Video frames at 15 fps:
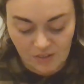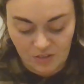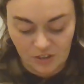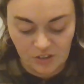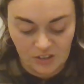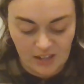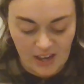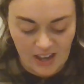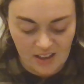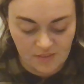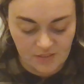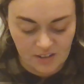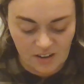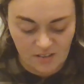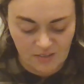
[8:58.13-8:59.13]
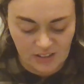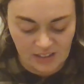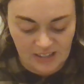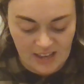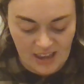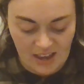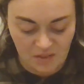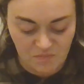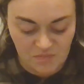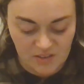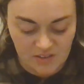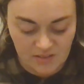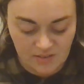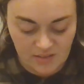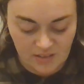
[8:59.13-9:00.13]
a look at. They're not really
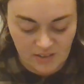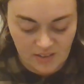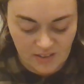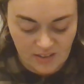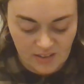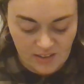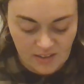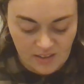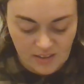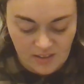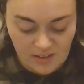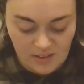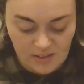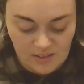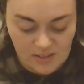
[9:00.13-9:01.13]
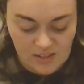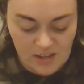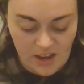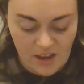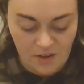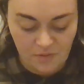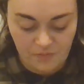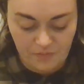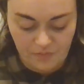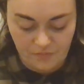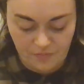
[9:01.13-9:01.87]
games. So,